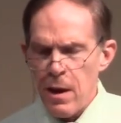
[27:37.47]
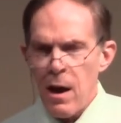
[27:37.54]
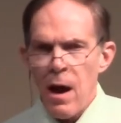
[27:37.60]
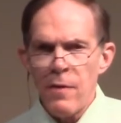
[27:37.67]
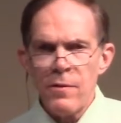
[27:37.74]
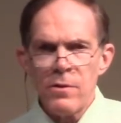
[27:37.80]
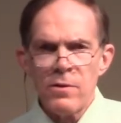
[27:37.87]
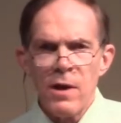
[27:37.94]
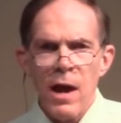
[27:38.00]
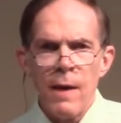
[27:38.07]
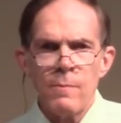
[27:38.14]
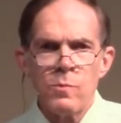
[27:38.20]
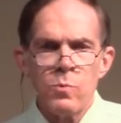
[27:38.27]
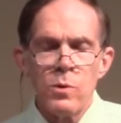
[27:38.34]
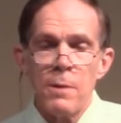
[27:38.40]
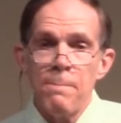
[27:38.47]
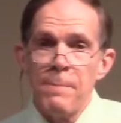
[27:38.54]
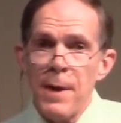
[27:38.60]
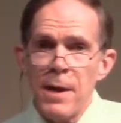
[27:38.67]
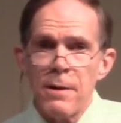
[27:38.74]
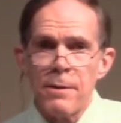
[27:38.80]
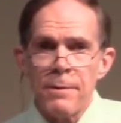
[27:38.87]
Other times we're
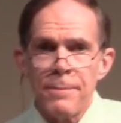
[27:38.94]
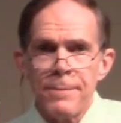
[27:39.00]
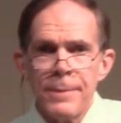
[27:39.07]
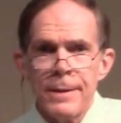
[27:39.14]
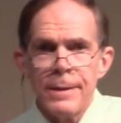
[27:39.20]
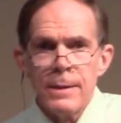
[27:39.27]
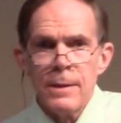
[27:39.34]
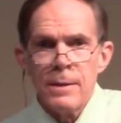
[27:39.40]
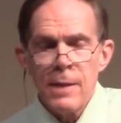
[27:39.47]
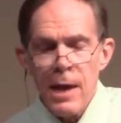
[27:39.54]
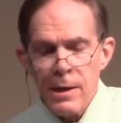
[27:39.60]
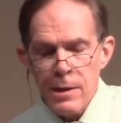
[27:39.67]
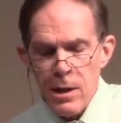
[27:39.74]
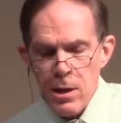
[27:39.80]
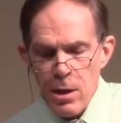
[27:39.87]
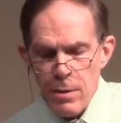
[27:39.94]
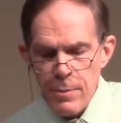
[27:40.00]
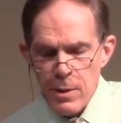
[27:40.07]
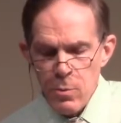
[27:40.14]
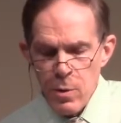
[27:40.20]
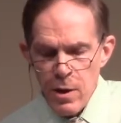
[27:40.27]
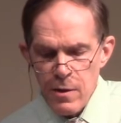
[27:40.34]
bitter, like
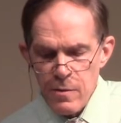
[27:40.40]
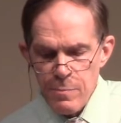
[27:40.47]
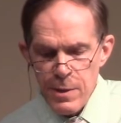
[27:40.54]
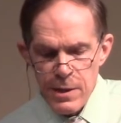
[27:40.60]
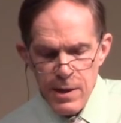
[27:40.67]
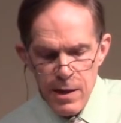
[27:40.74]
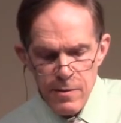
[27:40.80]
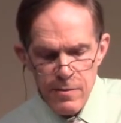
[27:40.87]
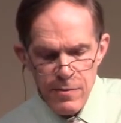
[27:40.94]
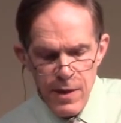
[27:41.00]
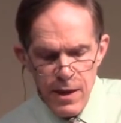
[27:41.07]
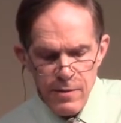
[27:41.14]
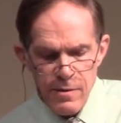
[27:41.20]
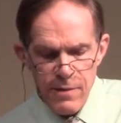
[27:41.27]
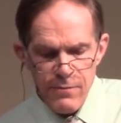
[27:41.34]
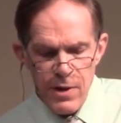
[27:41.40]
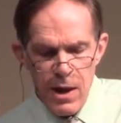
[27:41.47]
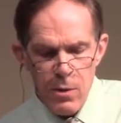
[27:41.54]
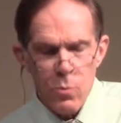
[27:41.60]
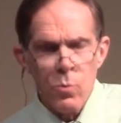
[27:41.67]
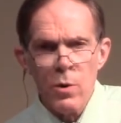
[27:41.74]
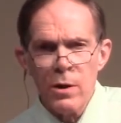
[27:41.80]
Naomi was, because things have
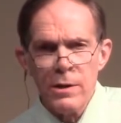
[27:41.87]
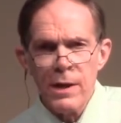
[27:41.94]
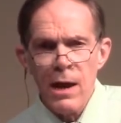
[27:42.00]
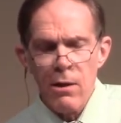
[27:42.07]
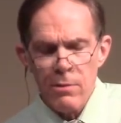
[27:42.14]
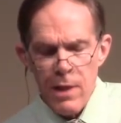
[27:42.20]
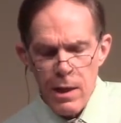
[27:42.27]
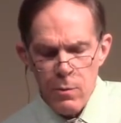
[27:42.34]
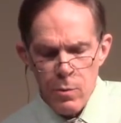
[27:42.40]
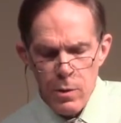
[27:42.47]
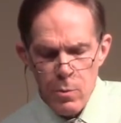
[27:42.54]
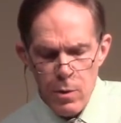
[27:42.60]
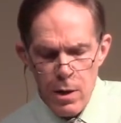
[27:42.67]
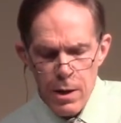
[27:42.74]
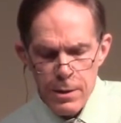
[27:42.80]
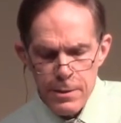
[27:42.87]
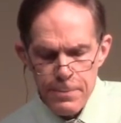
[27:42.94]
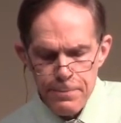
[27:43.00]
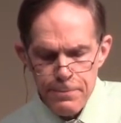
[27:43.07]
not worked out like we want